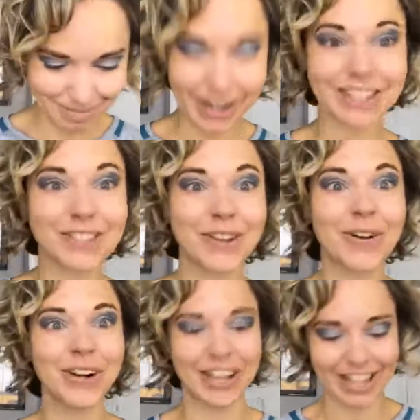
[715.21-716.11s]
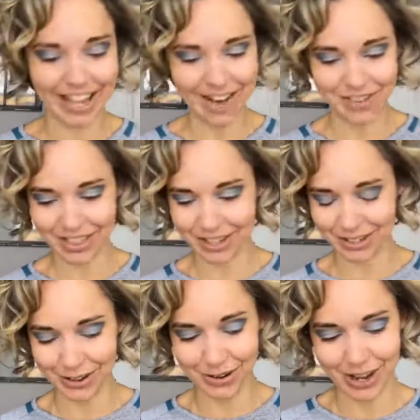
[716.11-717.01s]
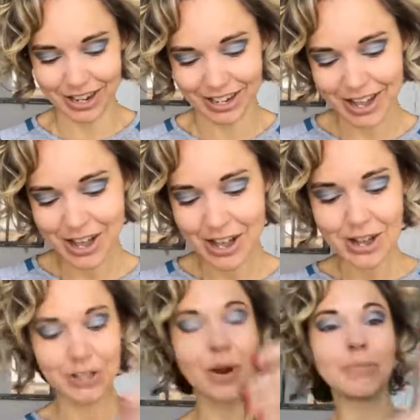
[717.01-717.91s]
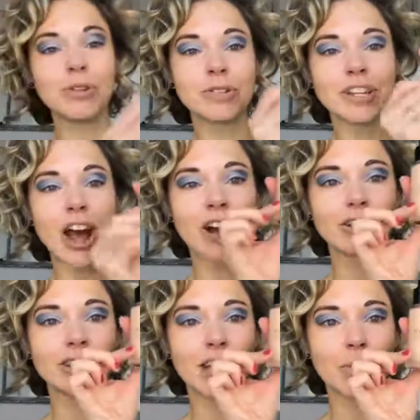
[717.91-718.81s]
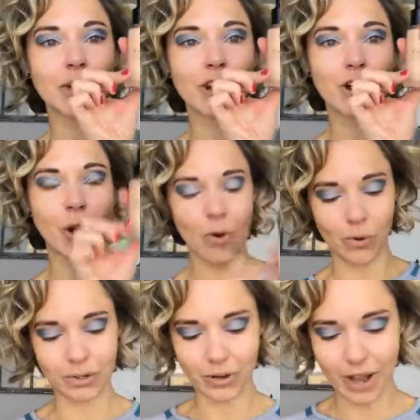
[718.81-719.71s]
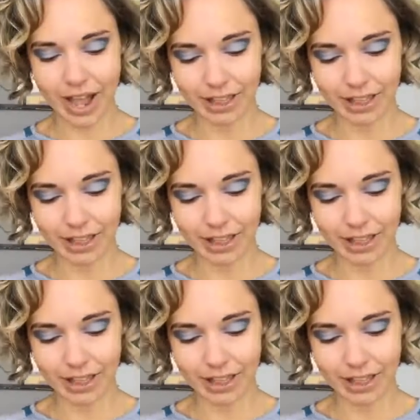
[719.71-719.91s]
But it's so good, like everything's so good. So I'm using our liquid gold, okay?